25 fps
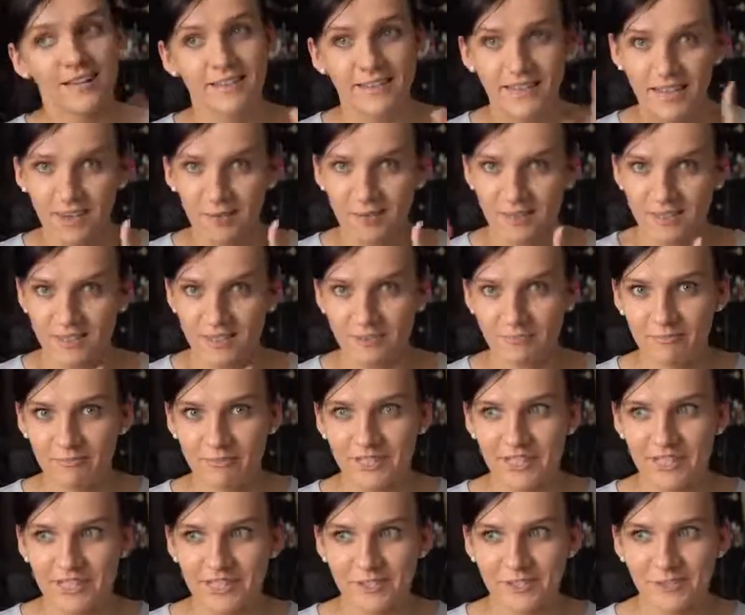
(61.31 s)
That was a
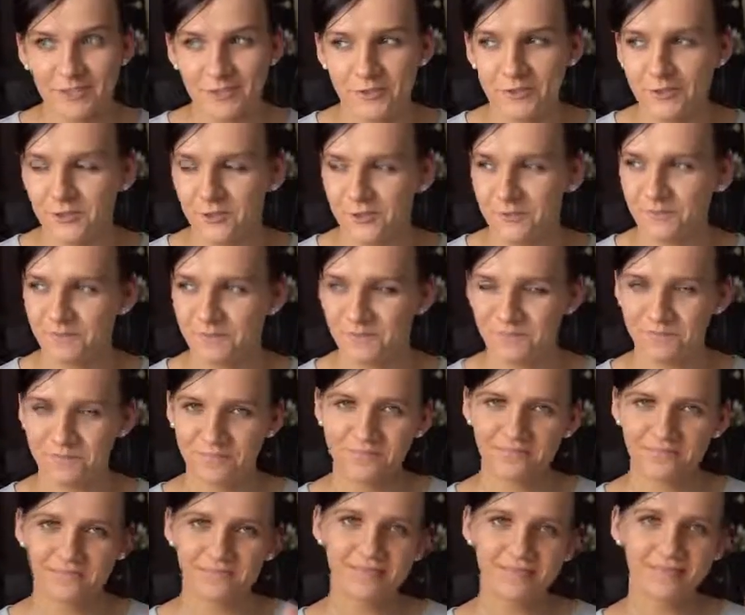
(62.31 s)
big issue too.
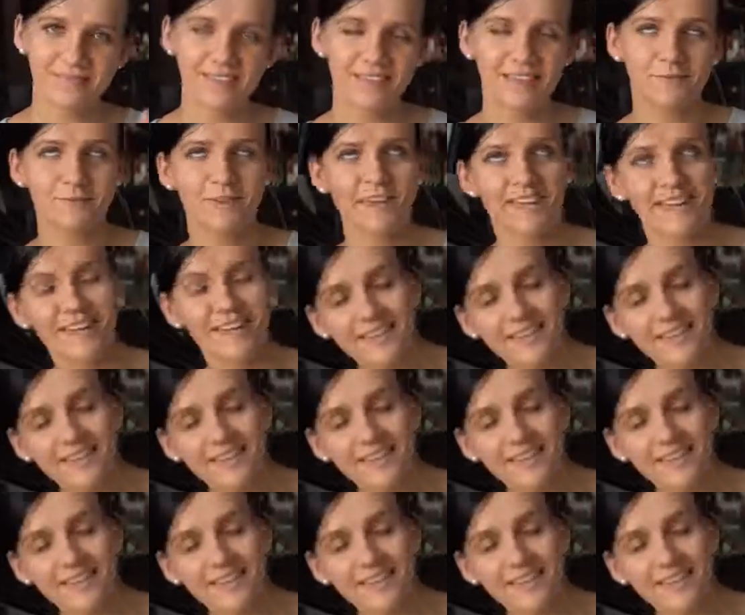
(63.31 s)
But